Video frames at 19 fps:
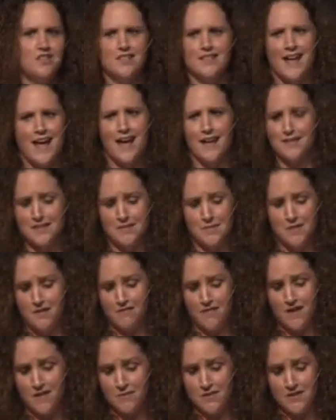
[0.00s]
and just ask me
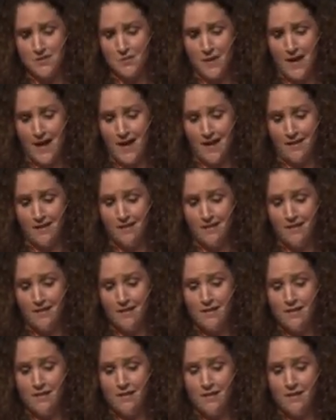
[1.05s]
if I was okay.
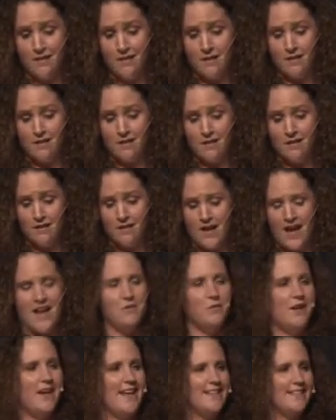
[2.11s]

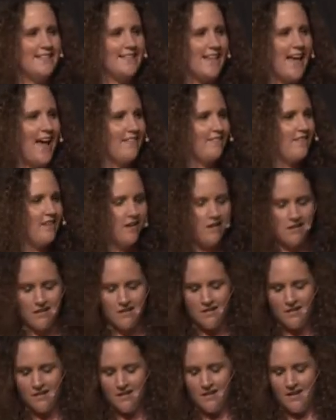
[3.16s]
And when I sat
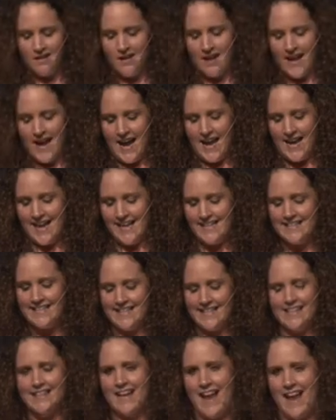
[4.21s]
there and I
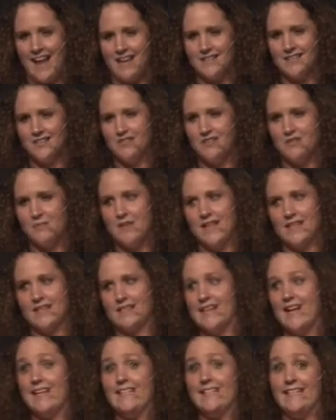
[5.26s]
didn't answer
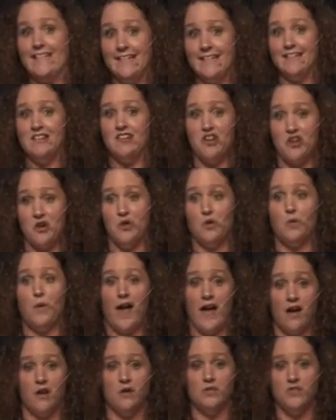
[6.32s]
because I didn't know
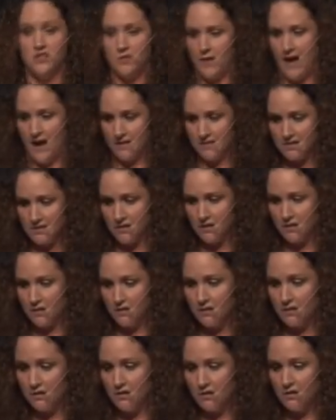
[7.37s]
how to
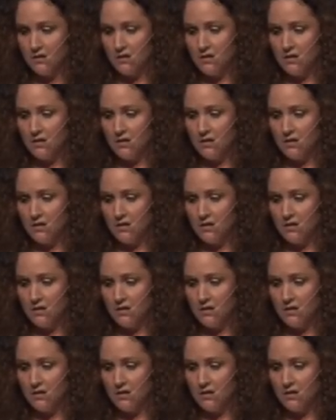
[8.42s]
answer,